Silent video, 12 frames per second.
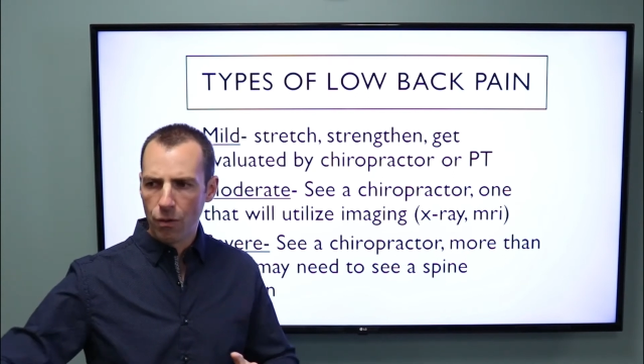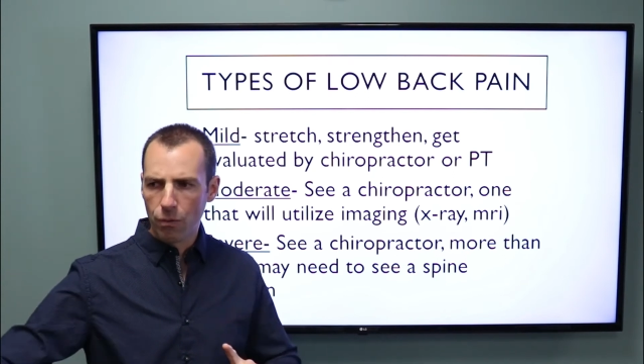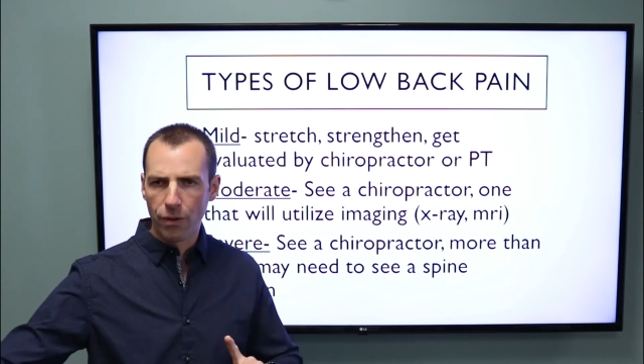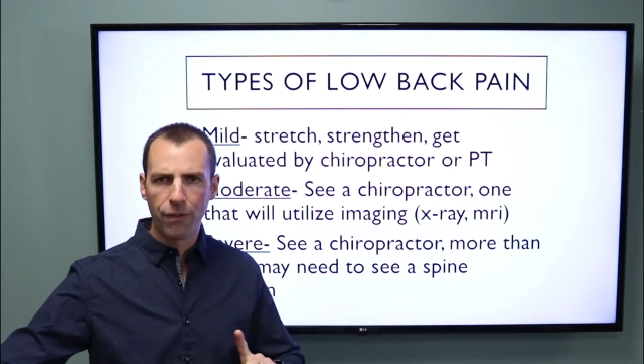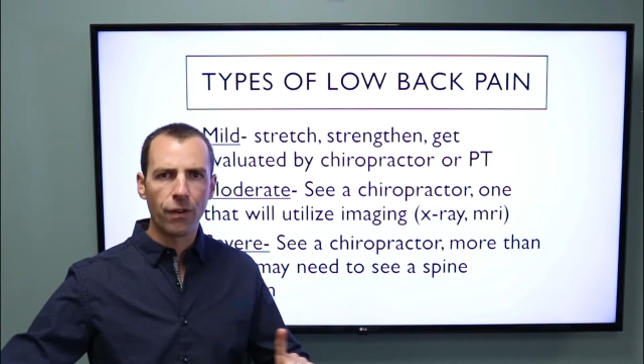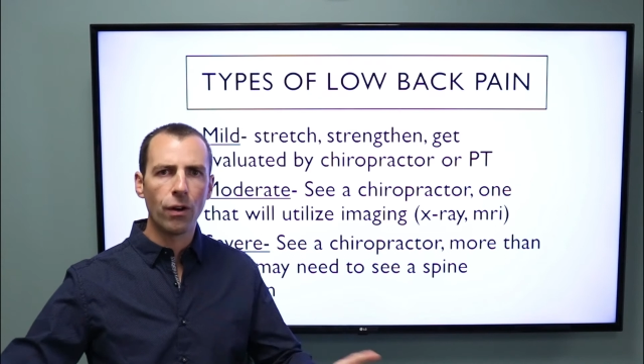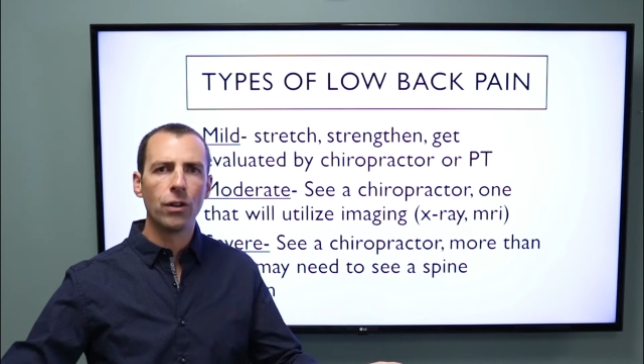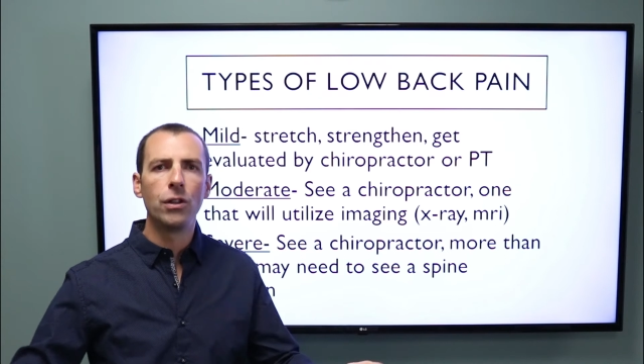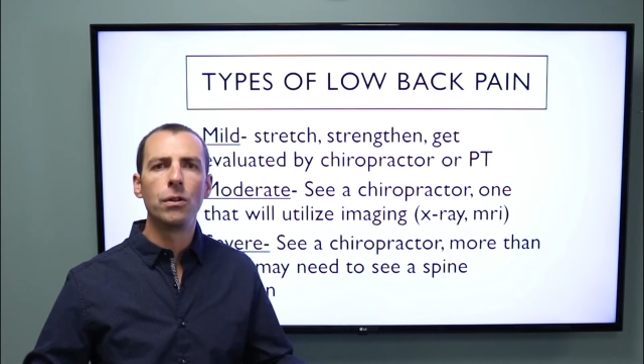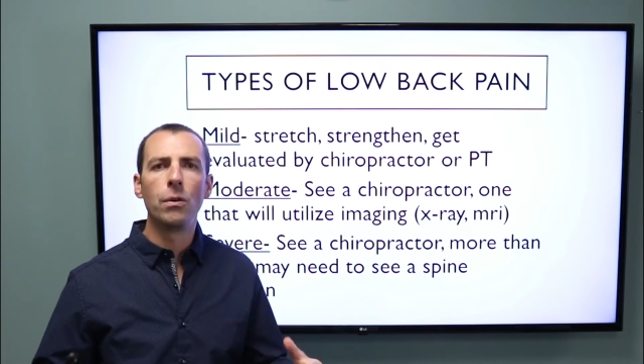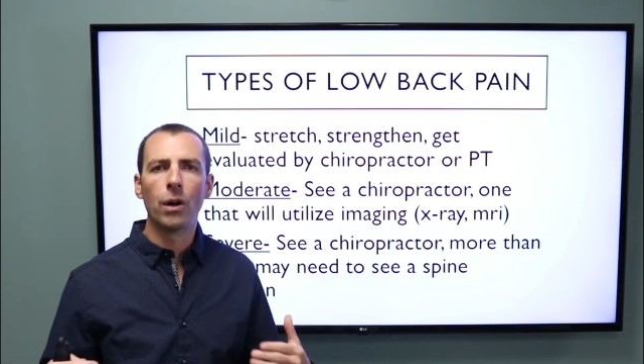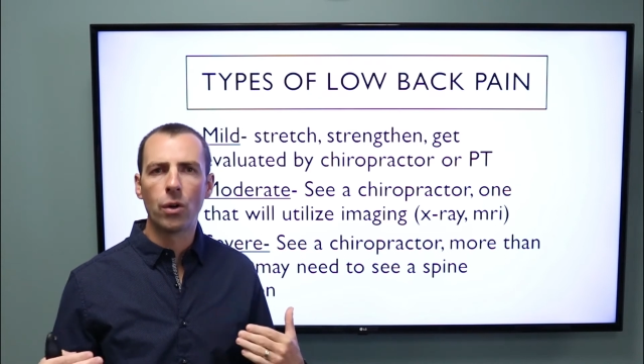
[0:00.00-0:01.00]
refer
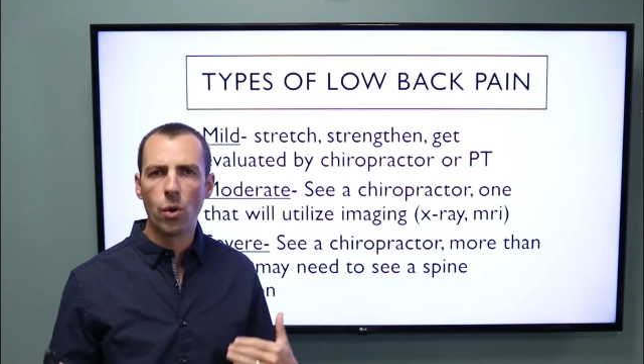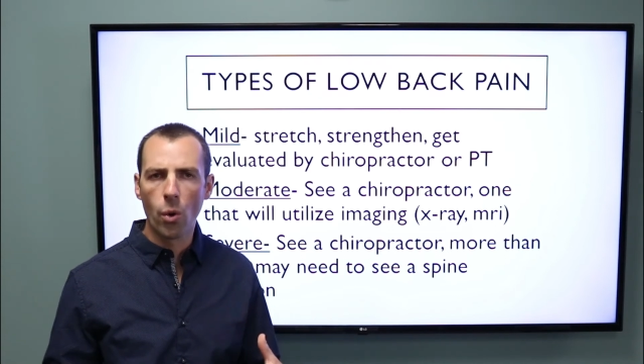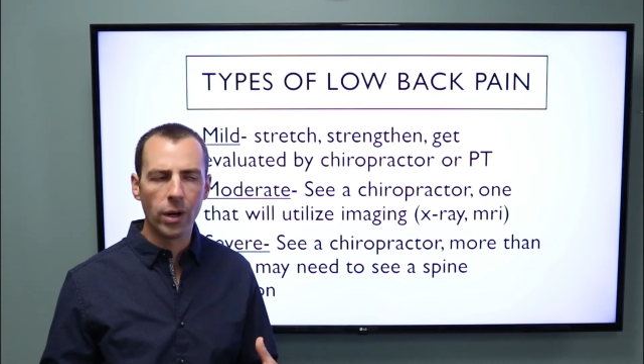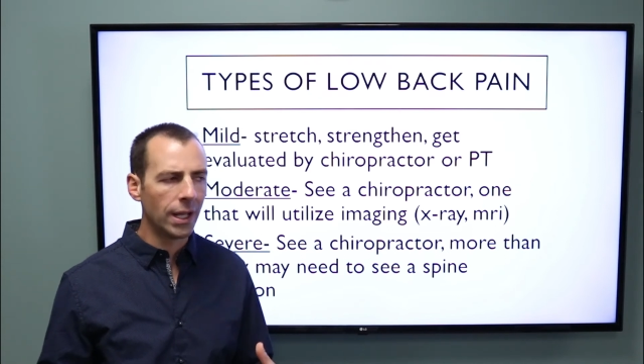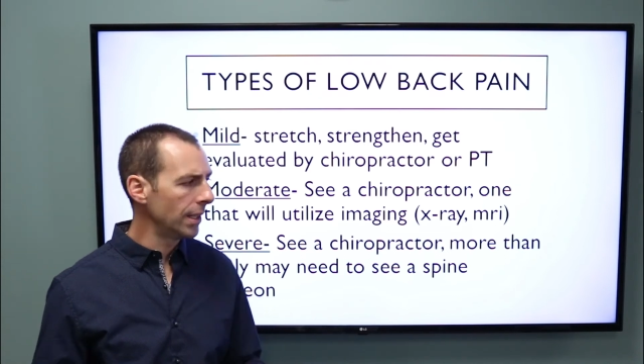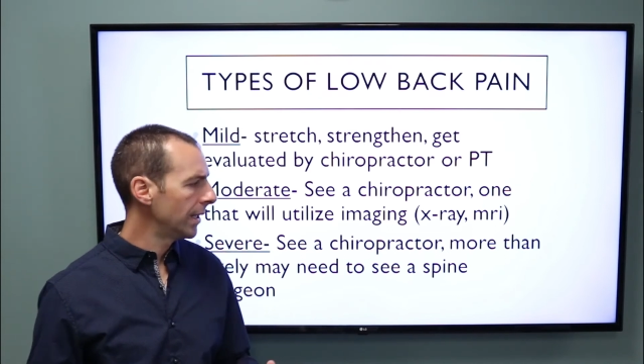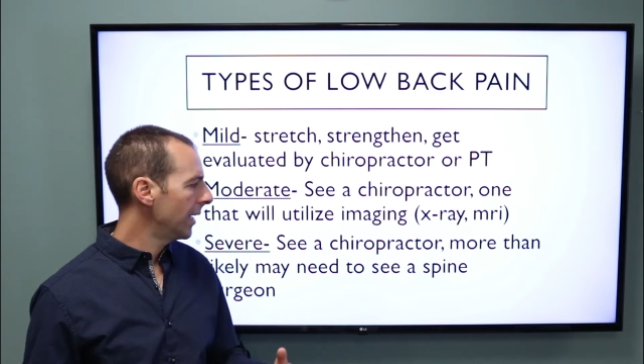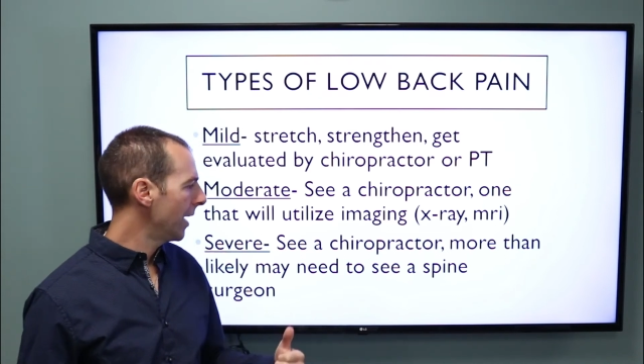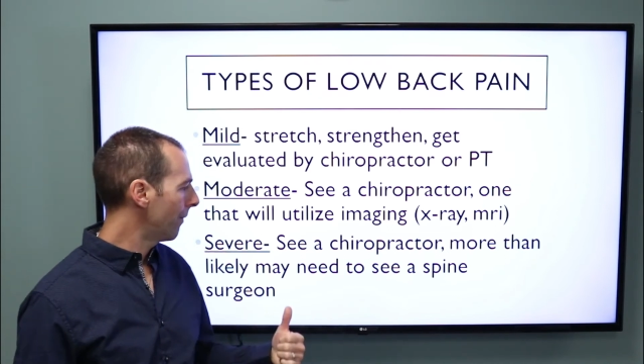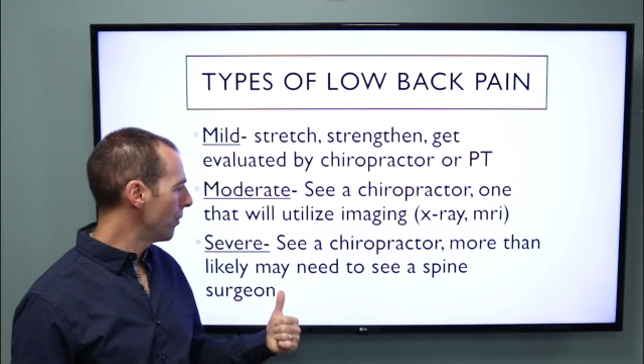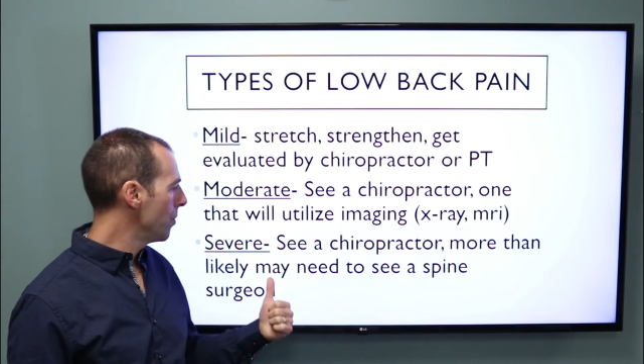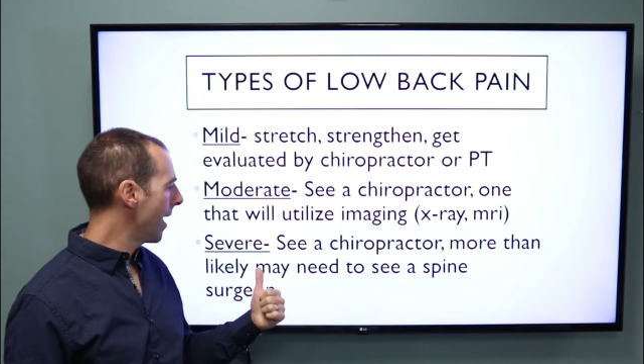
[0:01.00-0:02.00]
you accordingly
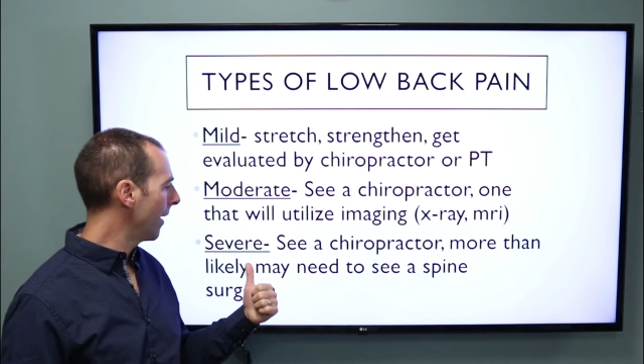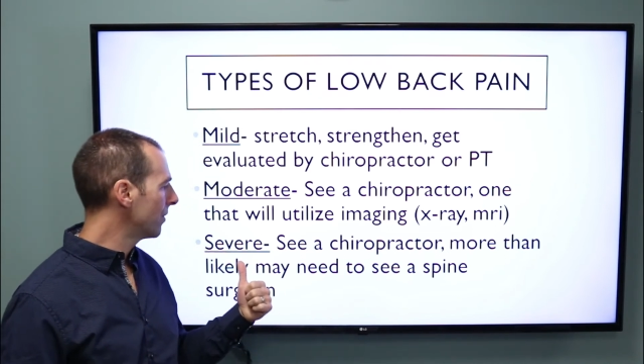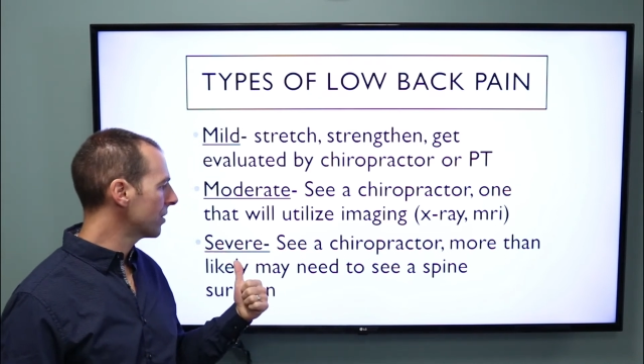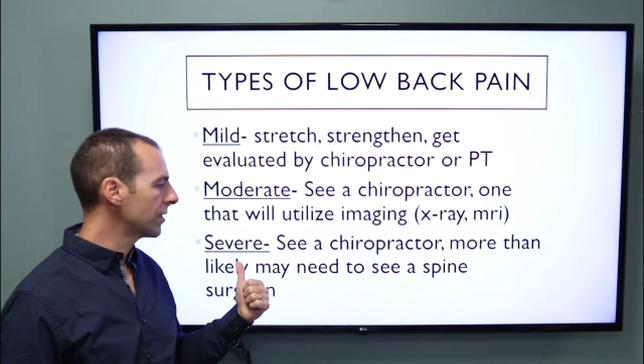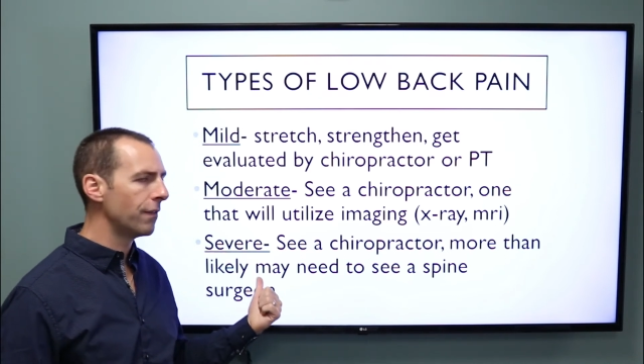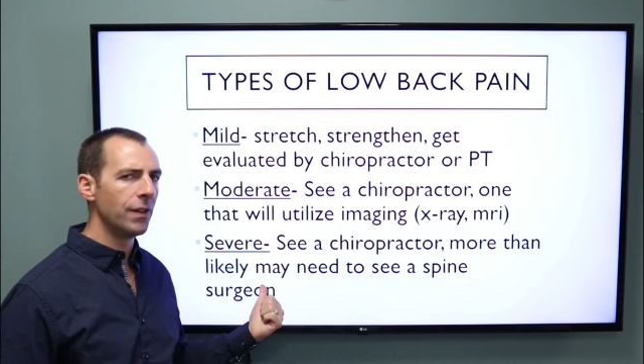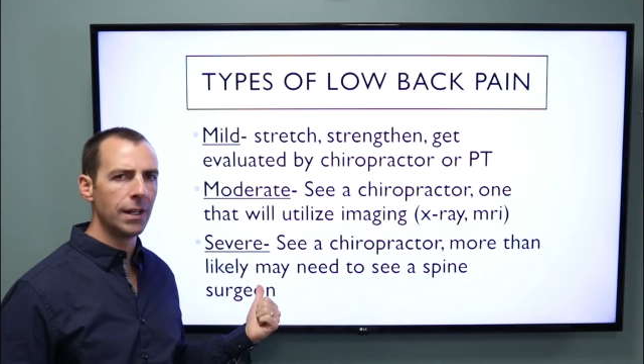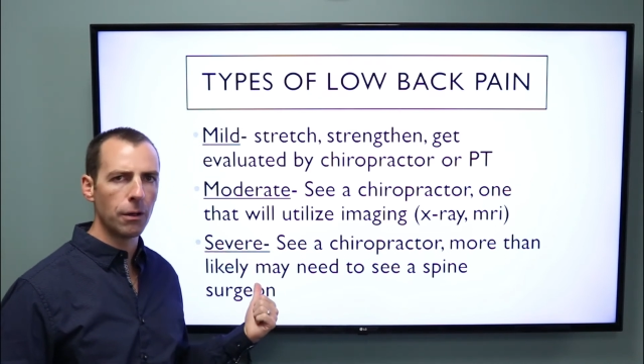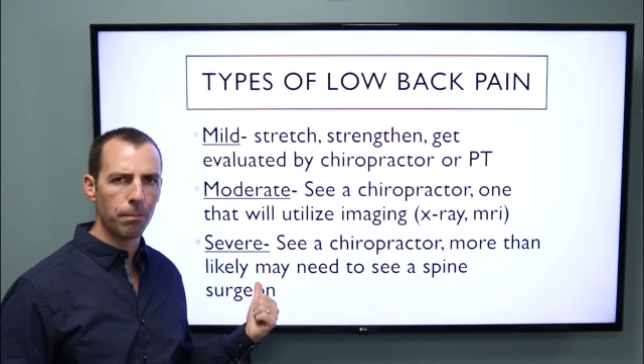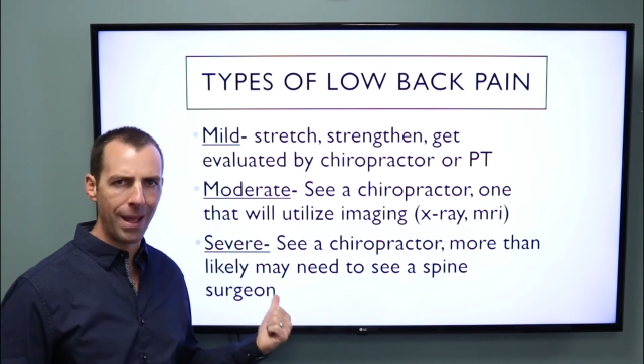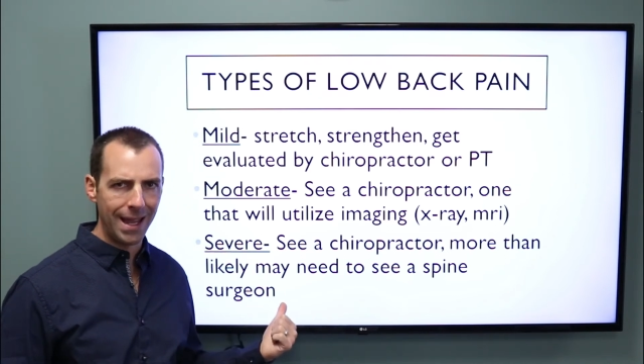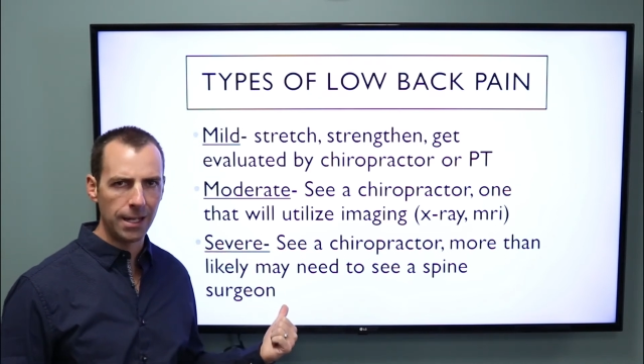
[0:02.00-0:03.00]
if you have
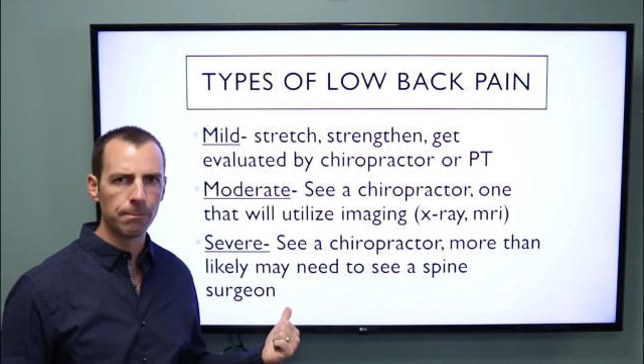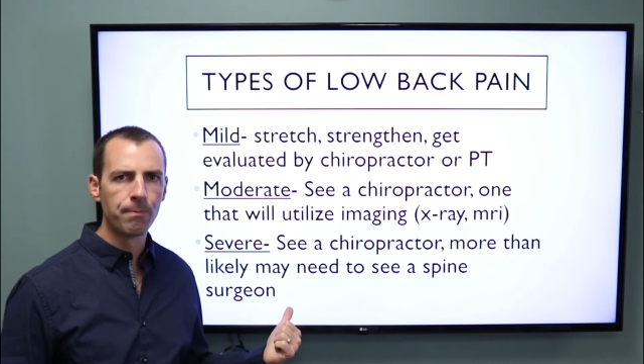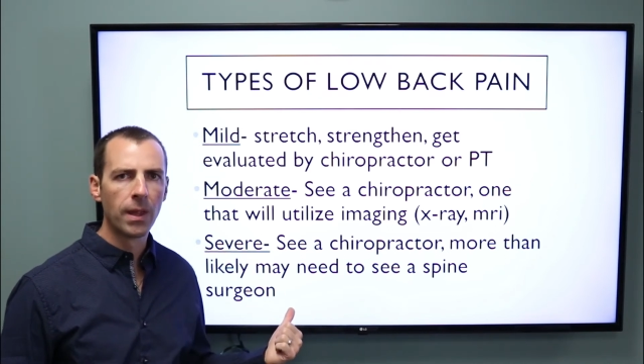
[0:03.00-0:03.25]
severe pain.